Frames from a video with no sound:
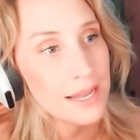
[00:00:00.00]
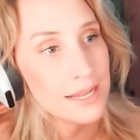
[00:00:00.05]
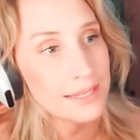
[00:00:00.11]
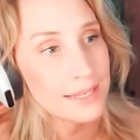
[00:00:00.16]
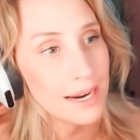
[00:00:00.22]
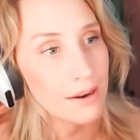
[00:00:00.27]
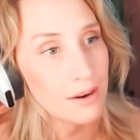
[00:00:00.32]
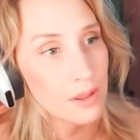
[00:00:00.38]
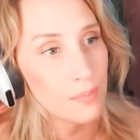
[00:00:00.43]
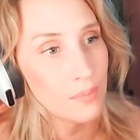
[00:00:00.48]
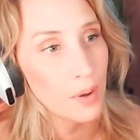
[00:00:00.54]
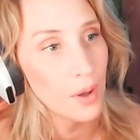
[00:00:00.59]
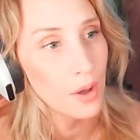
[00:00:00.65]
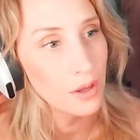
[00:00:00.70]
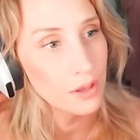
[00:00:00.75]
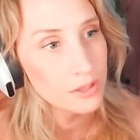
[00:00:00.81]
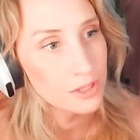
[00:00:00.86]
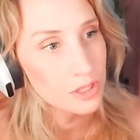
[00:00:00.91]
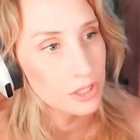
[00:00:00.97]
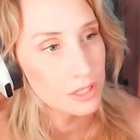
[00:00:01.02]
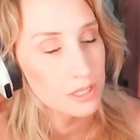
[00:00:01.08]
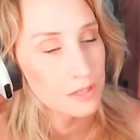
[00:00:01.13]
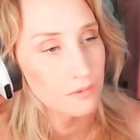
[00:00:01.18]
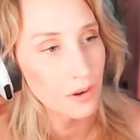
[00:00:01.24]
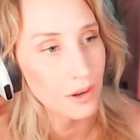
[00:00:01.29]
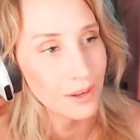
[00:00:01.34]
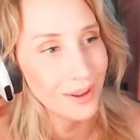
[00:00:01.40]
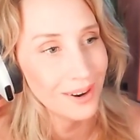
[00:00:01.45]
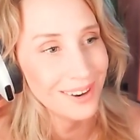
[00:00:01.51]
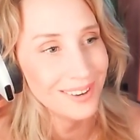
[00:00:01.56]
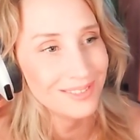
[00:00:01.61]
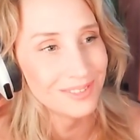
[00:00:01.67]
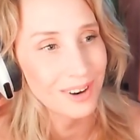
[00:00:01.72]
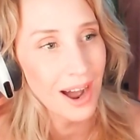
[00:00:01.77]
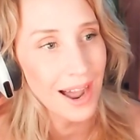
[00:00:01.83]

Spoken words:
Sarah the Pearls just followed.